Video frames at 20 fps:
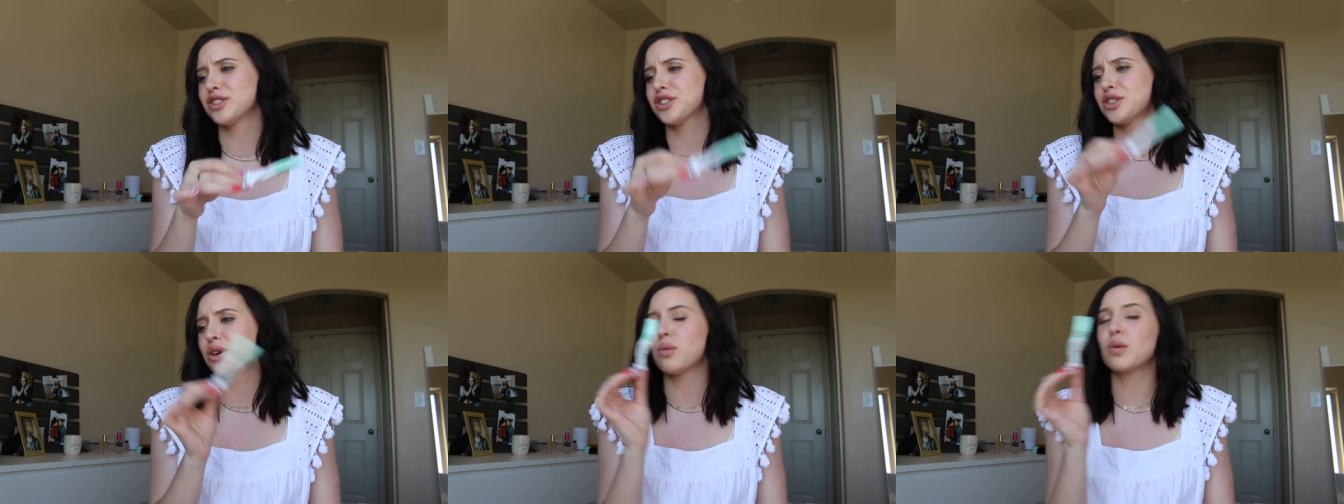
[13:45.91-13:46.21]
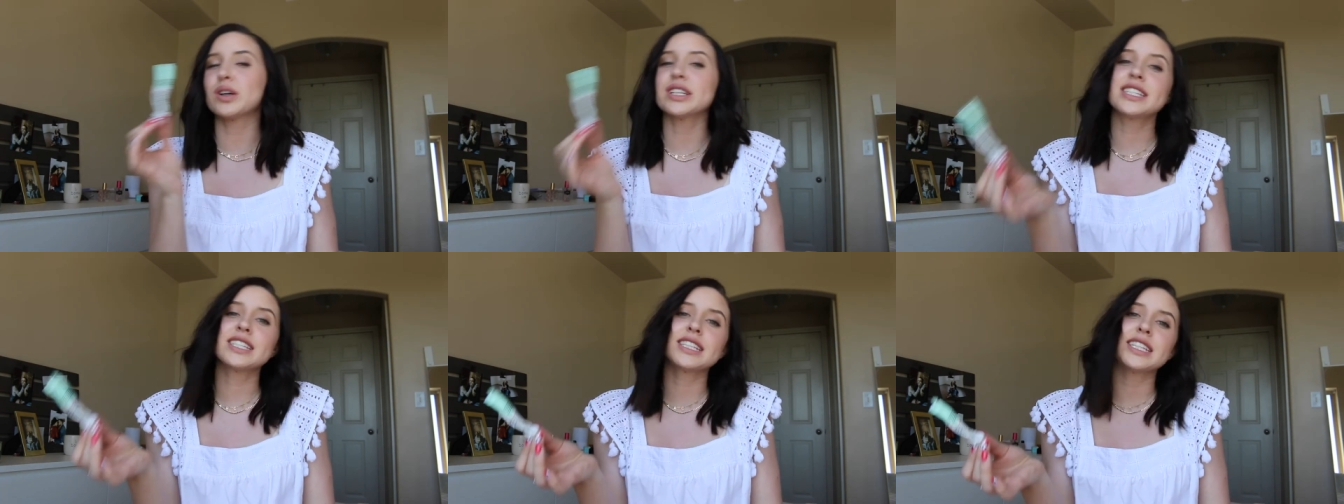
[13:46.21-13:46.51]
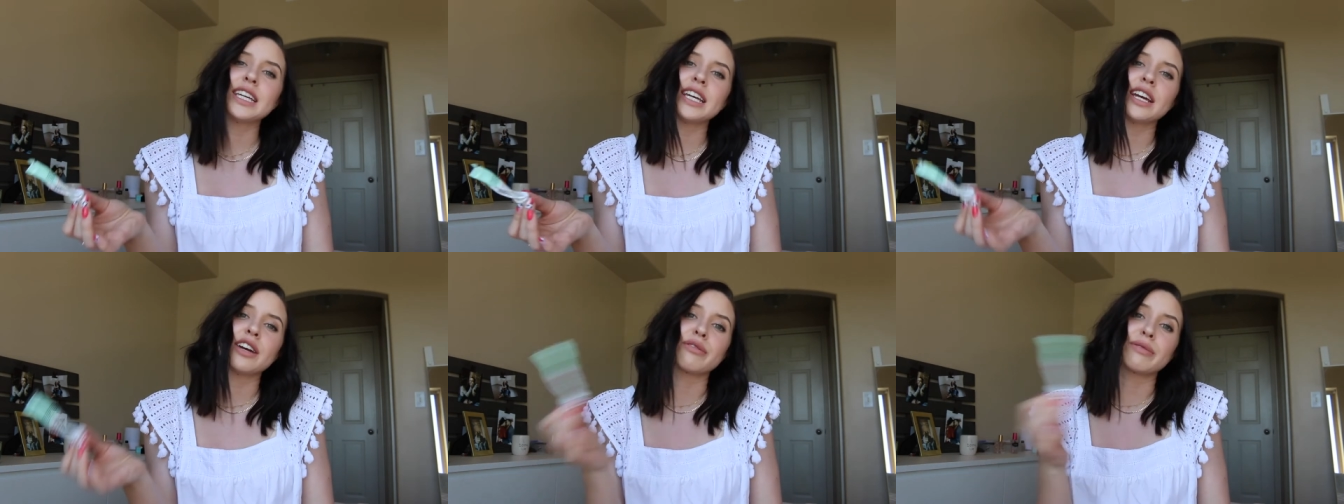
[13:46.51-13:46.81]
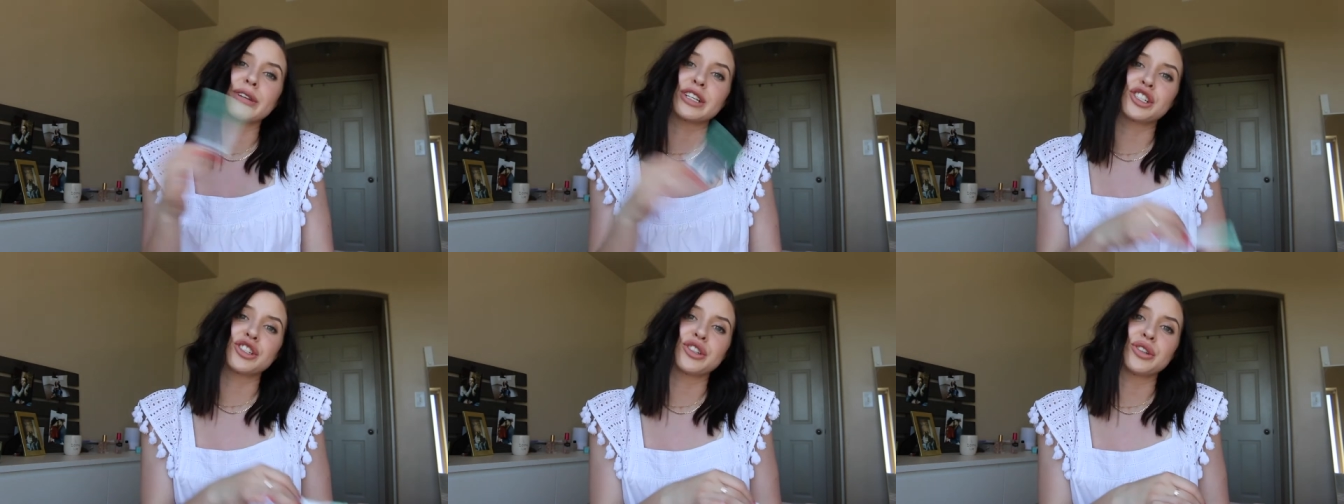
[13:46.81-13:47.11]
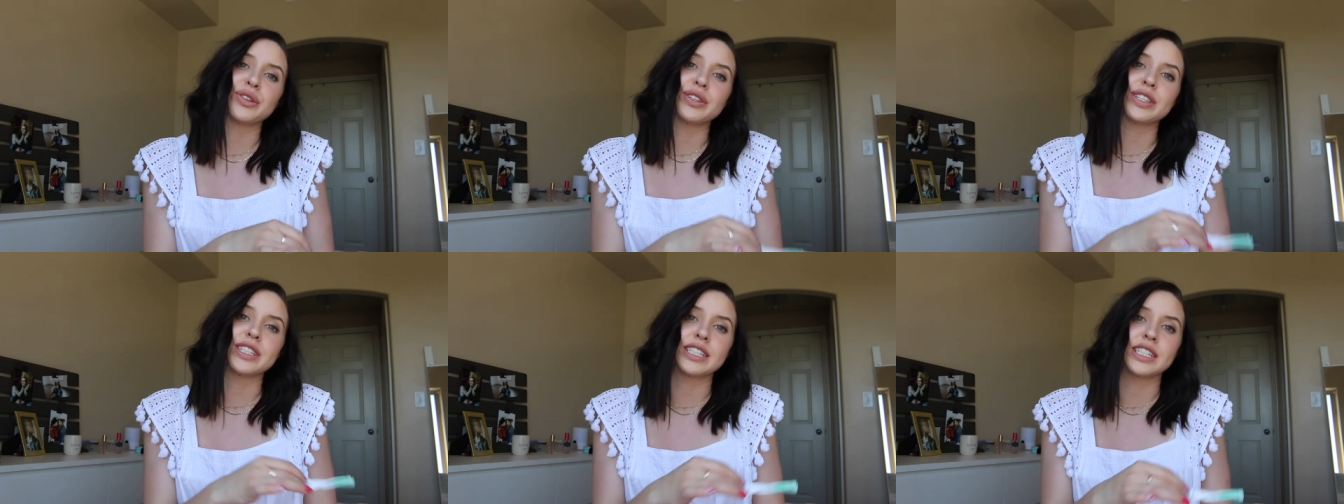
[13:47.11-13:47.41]
So once the
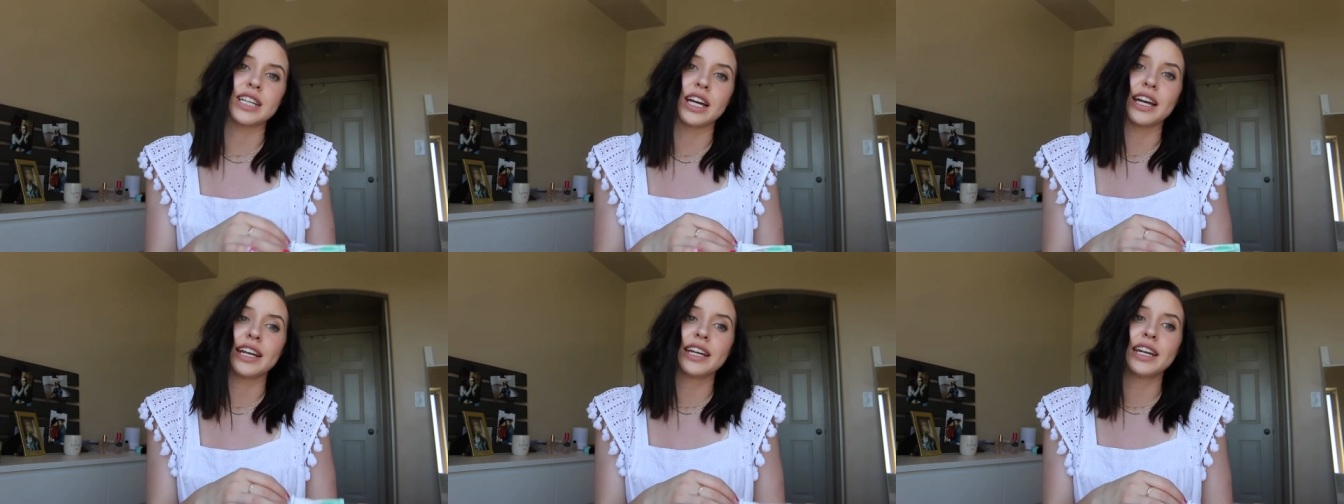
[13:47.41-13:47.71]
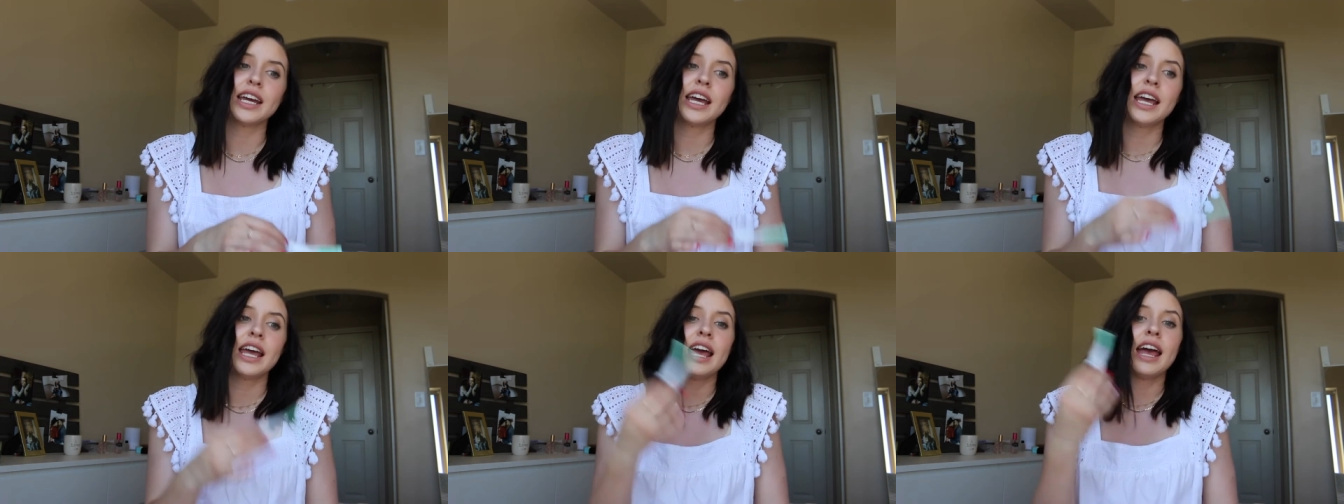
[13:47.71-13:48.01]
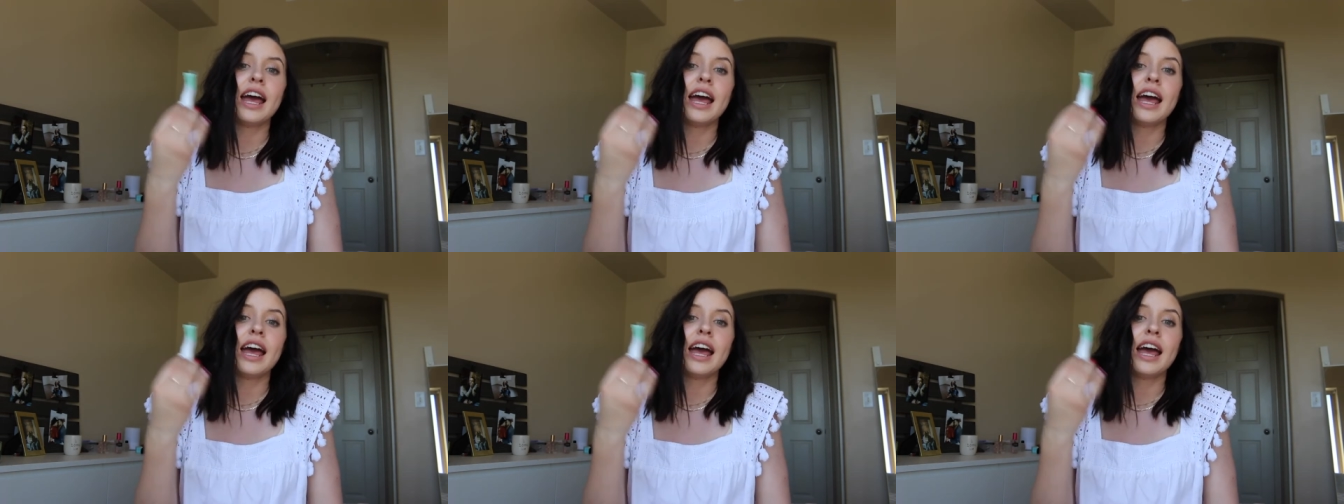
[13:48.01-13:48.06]
original is done,